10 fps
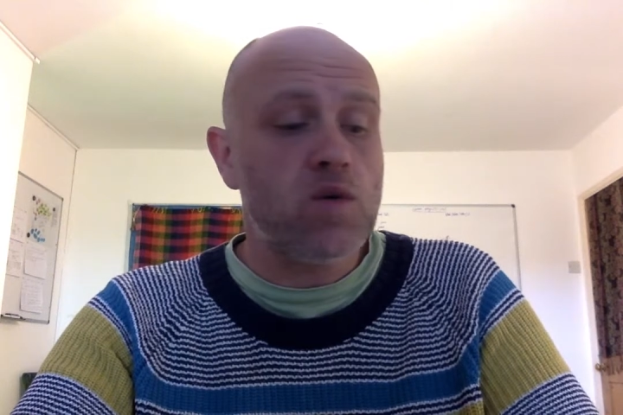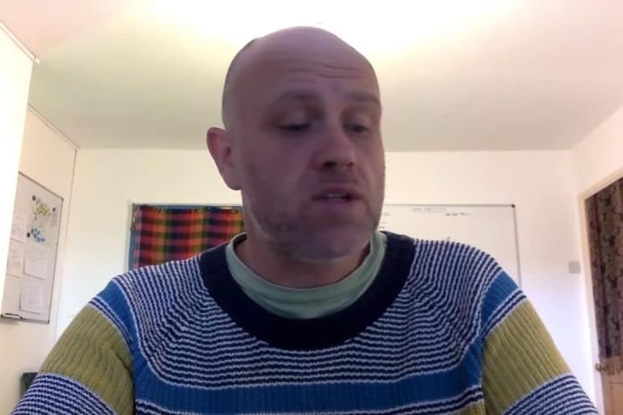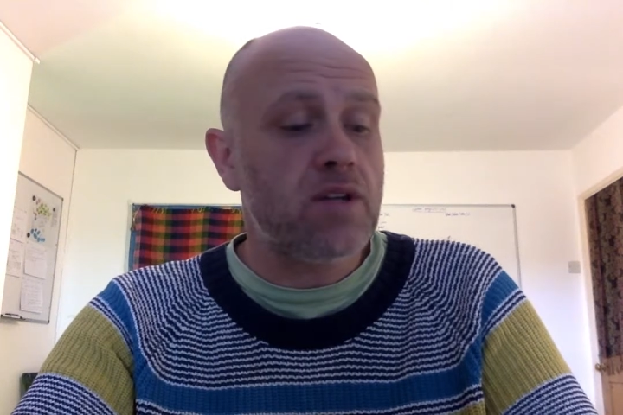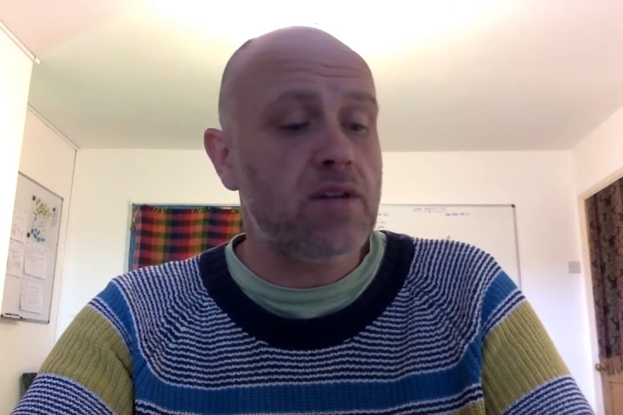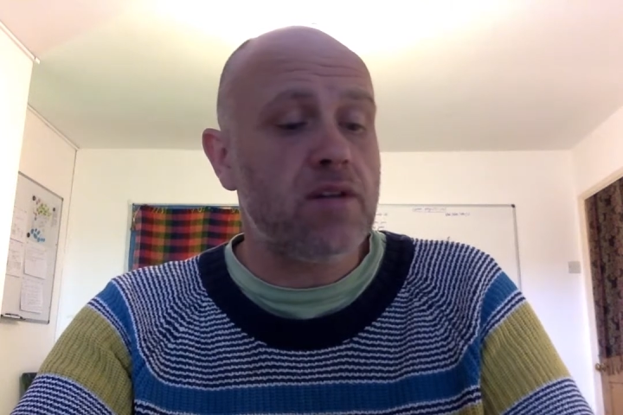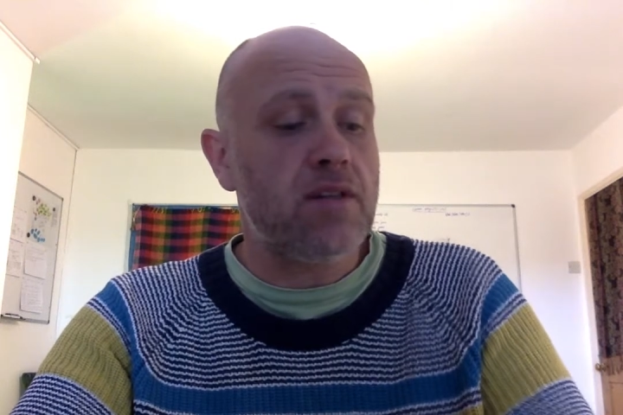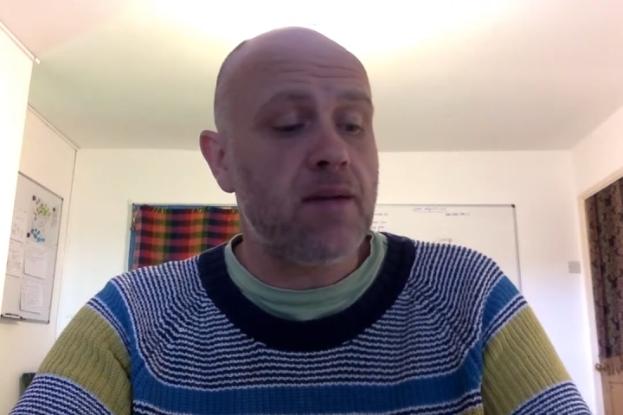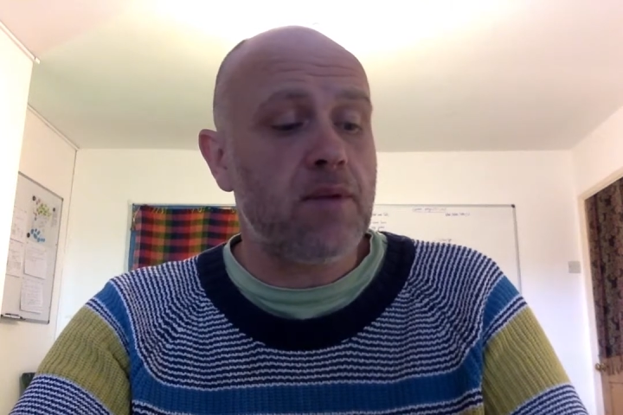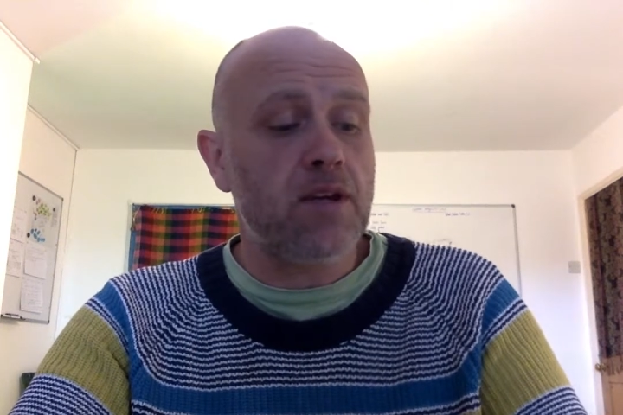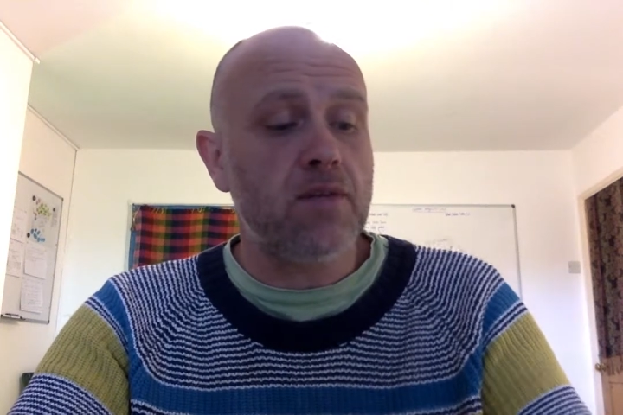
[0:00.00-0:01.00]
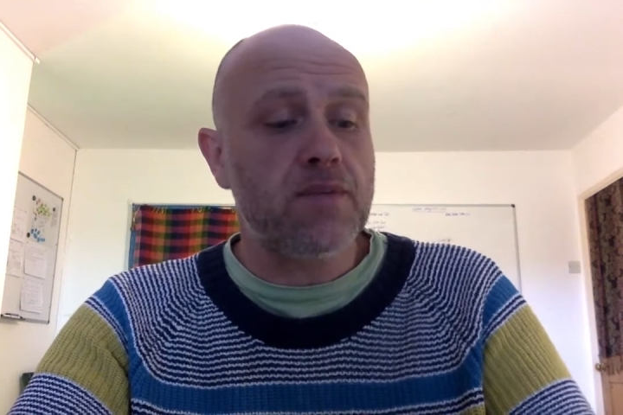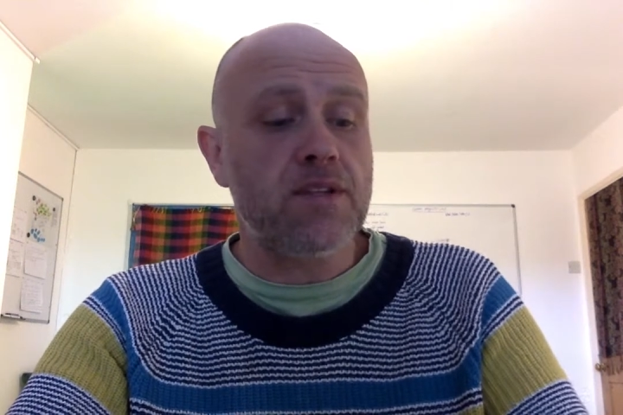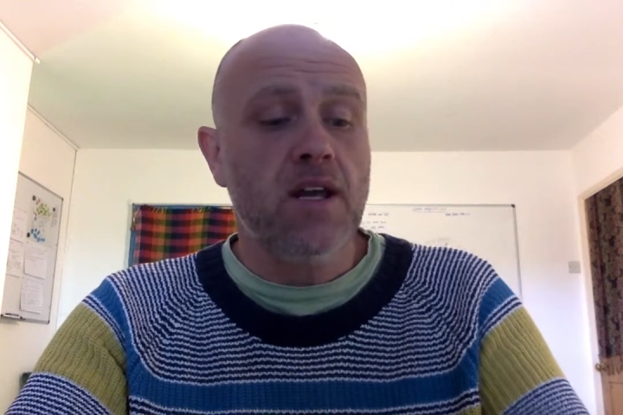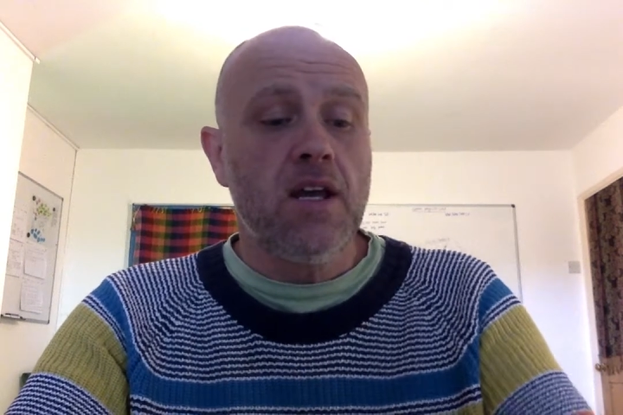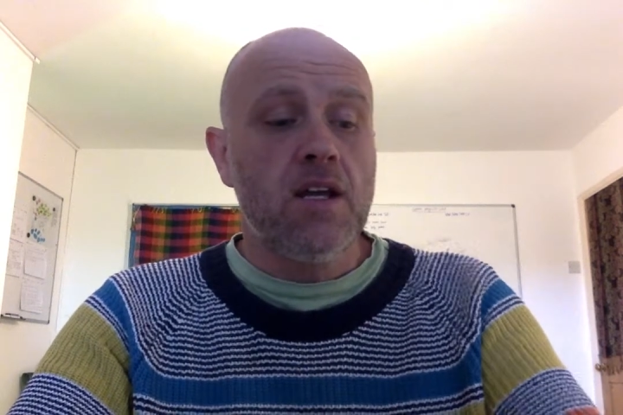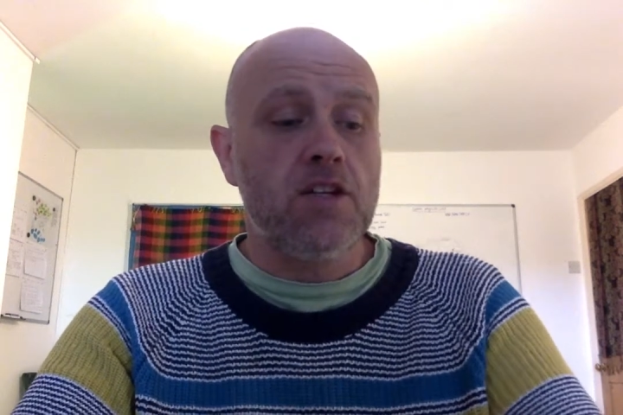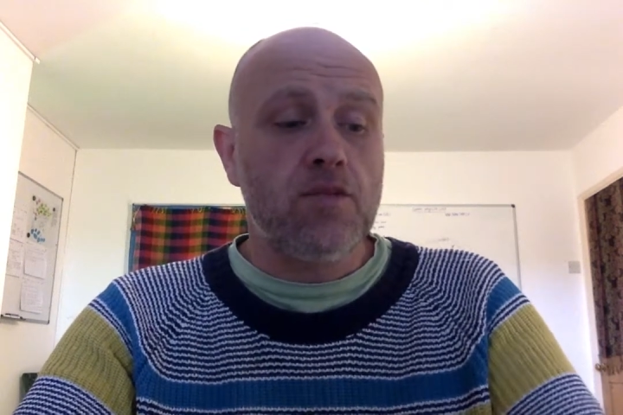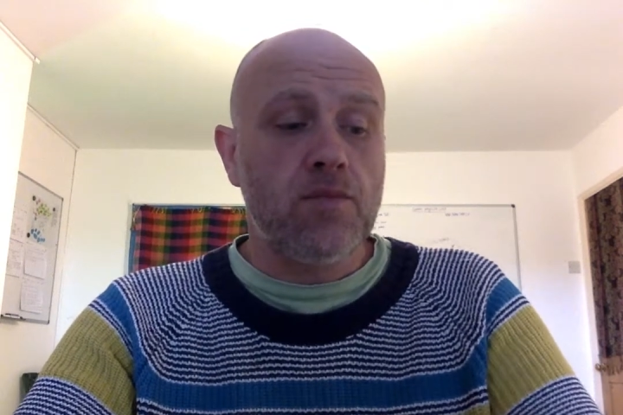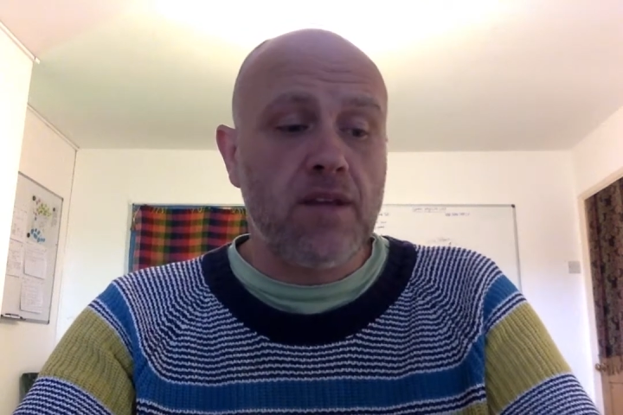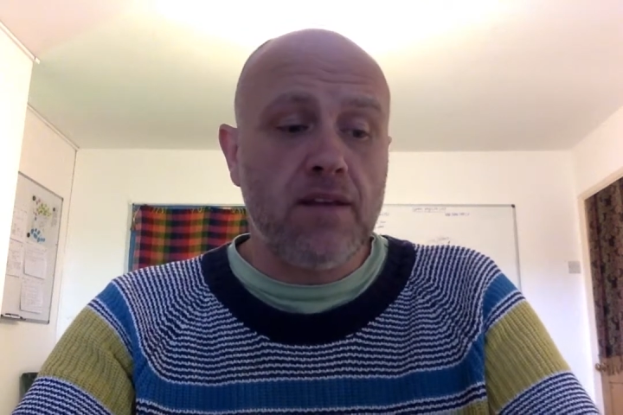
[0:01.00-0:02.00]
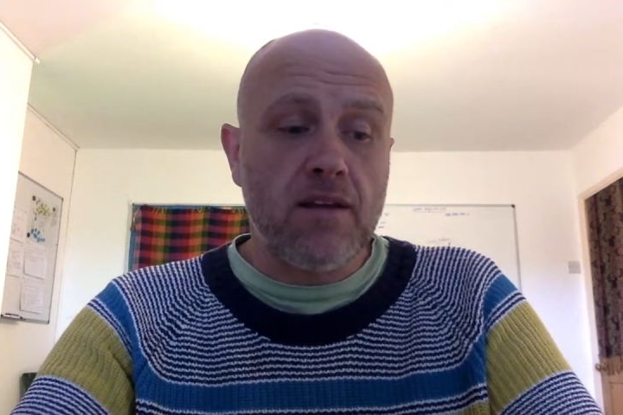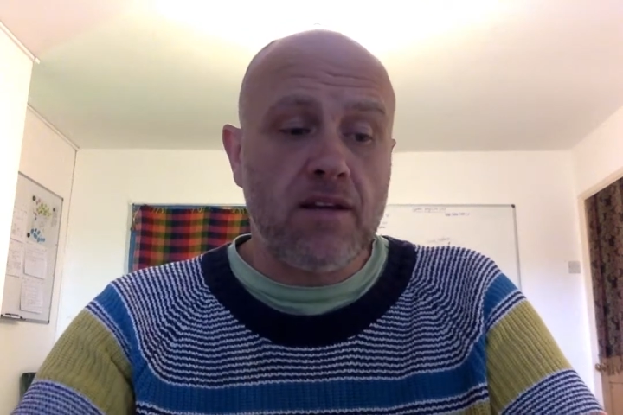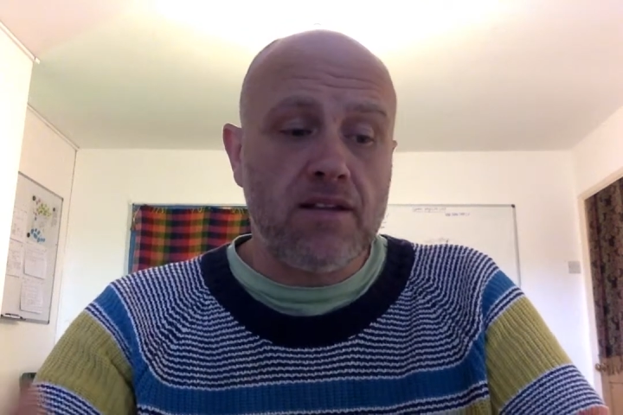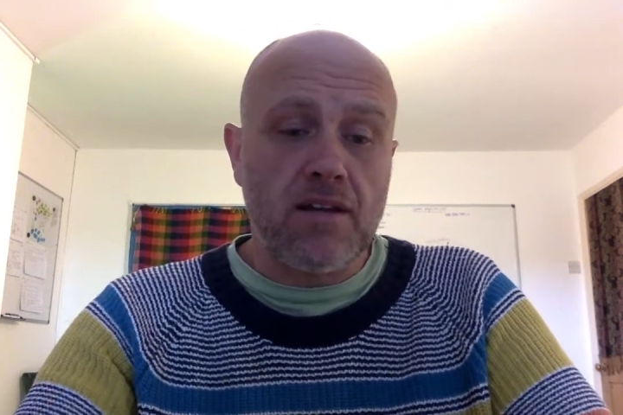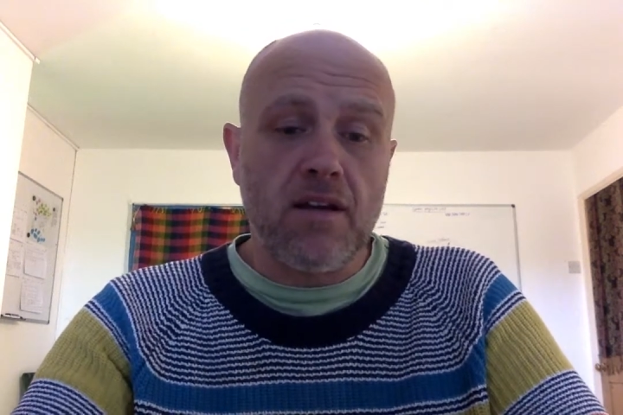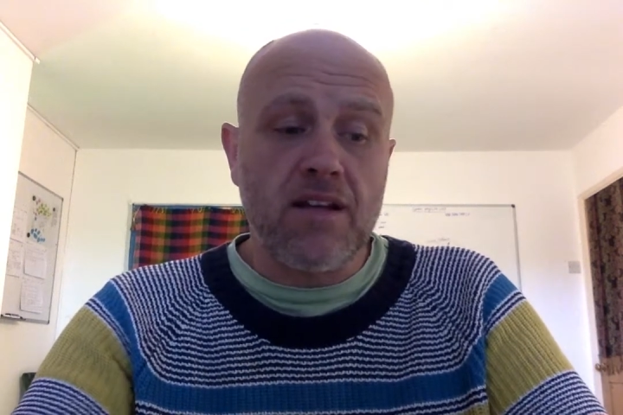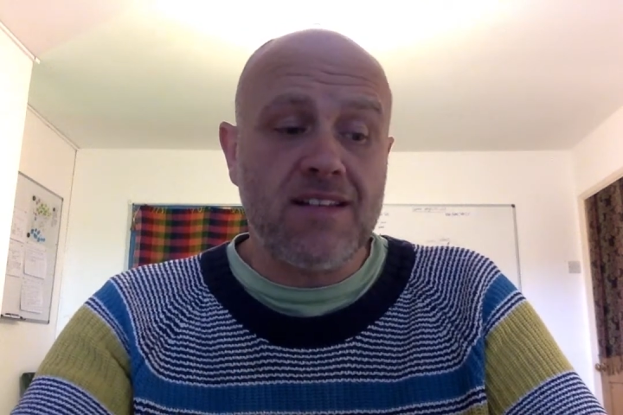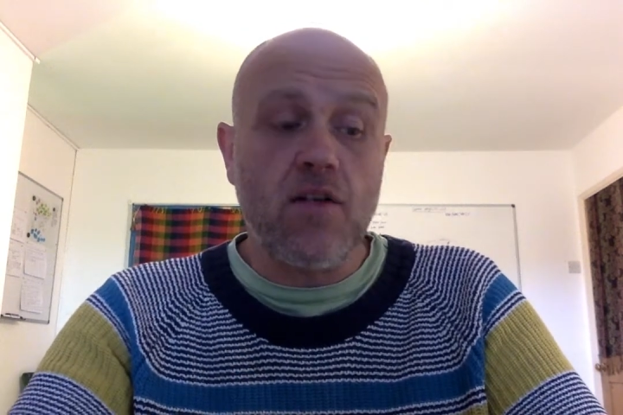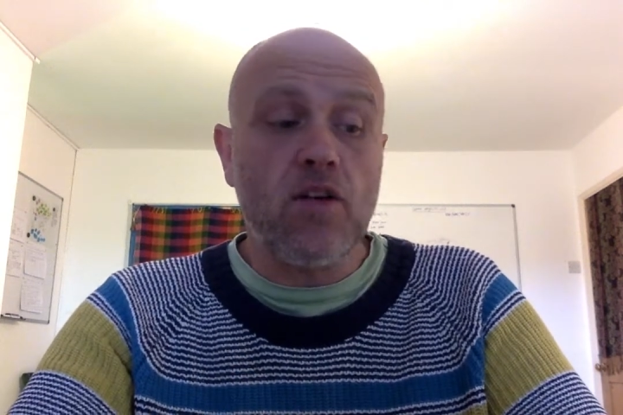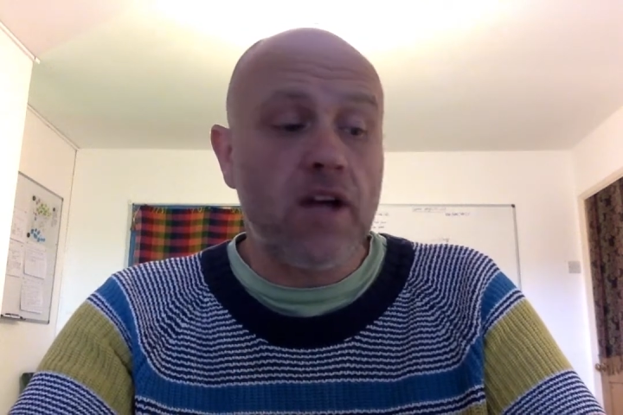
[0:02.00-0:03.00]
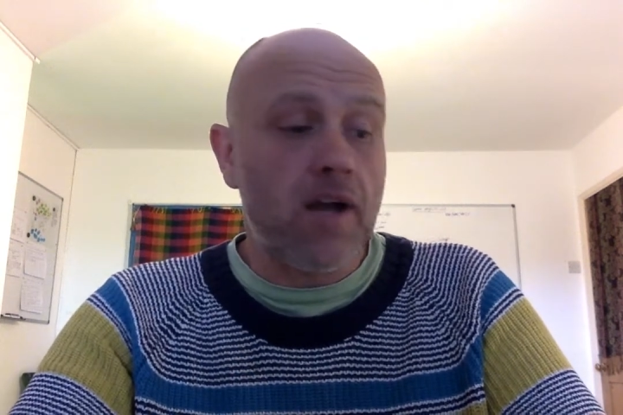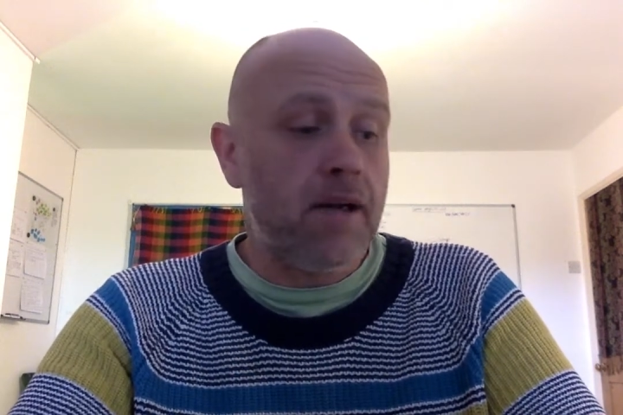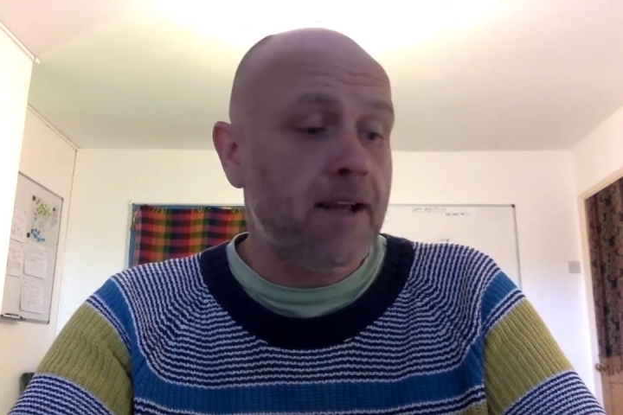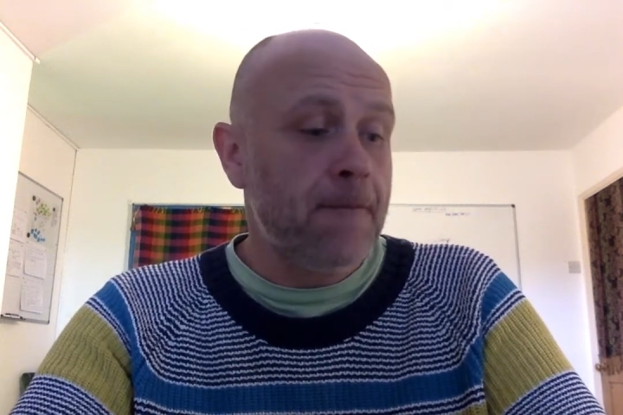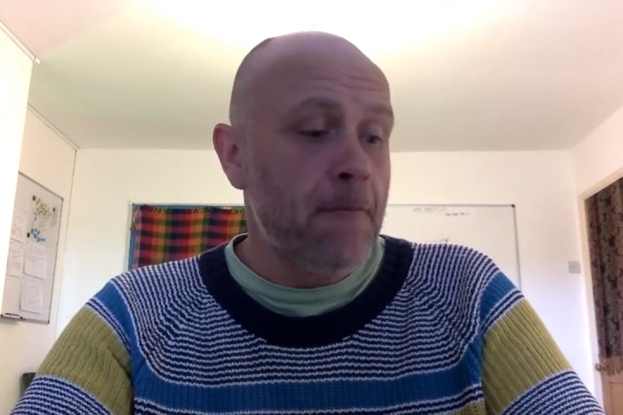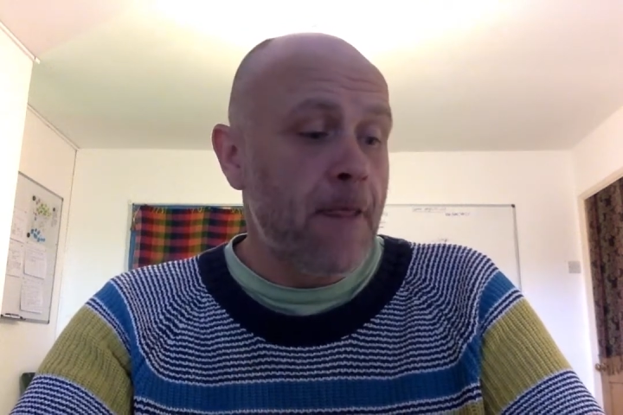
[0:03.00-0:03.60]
So that's something that is ongoing.